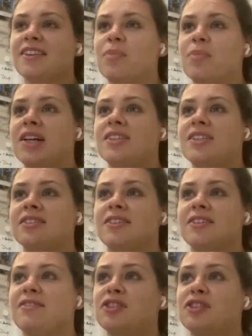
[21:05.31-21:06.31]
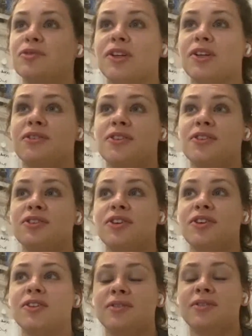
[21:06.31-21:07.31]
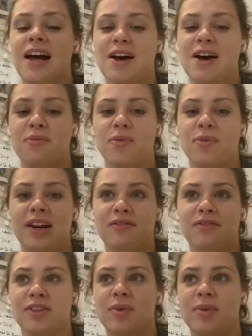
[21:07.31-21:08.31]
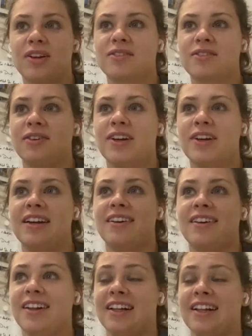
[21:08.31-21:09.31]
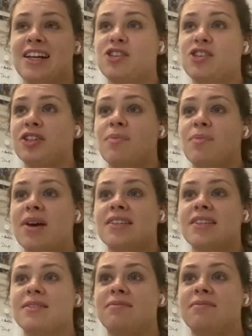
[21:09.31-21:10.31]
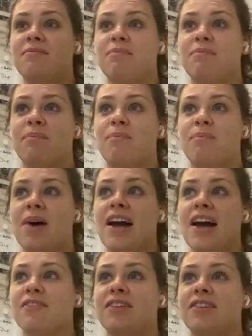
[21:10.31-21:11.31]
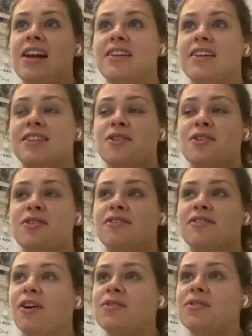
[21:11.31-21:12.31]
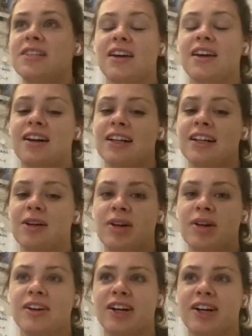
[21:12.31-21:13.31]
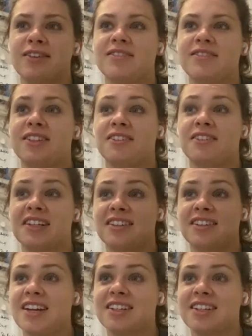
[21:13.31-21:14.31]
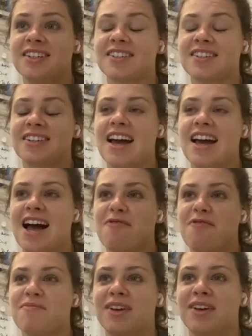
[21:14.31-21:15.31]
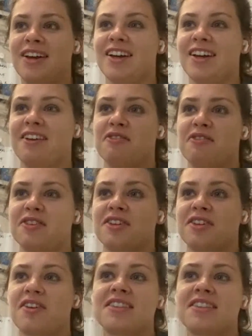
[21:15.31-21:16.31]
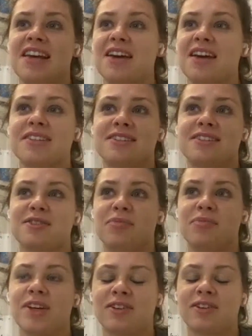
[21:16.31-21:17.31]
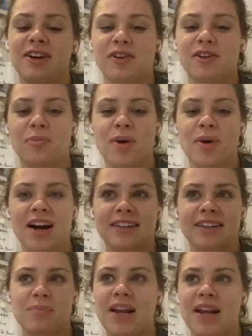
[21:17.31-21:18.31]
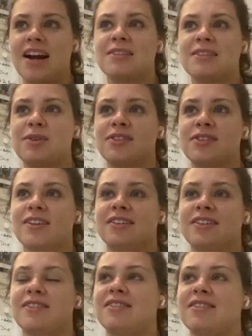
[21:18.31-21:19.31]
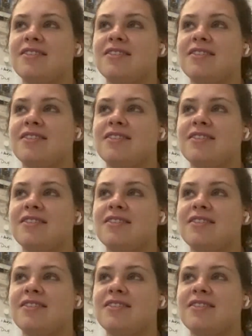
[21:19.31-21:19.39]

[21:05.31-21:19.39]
standing on the pitch, or even just running through the tunnel, waiting for the ball to throw in, it's such a mixed bag of feelings. You've obviously got a little bit of nerves. You're excited. There's a great sound system in Croke Park that blares music